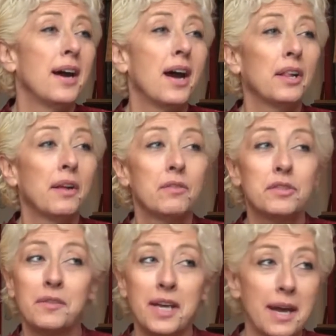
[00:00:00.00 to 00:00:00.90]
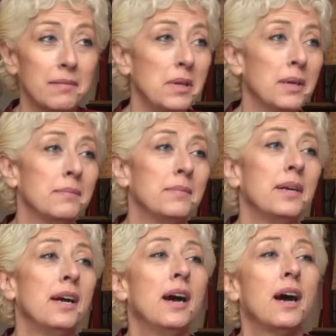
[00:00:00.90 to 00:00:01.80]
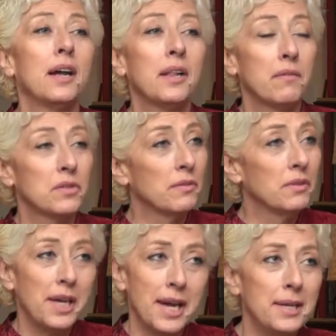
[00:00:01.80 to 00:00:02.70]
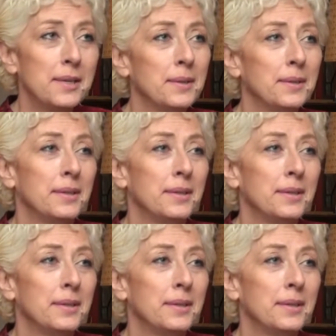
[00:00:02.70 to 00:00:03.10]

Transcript: high levels of cadmium, high levels of lead.